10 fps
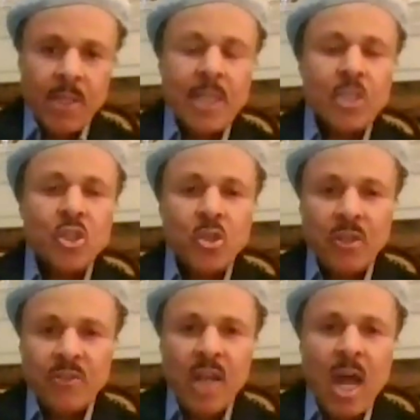that should
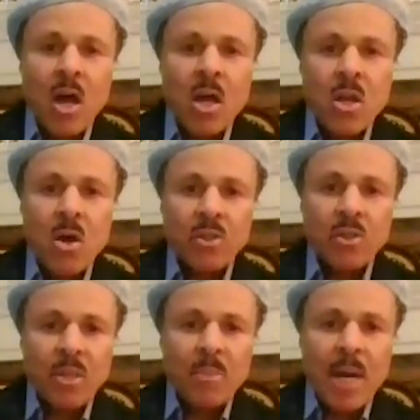have gone on
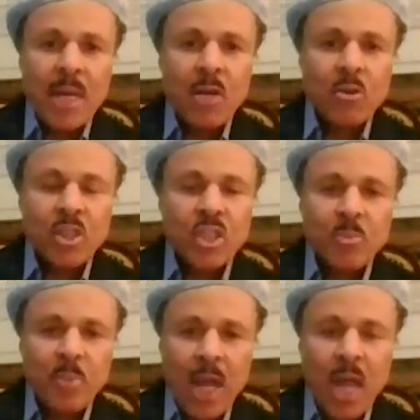somebody else's
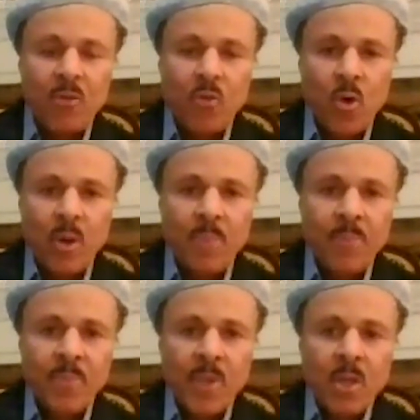platform
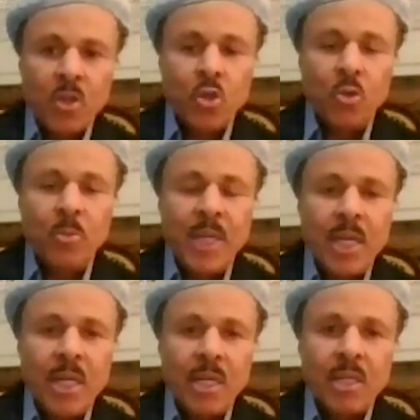to
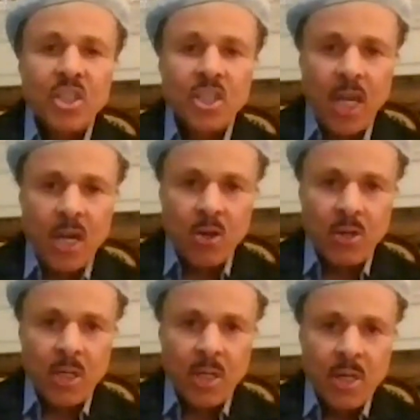be shared,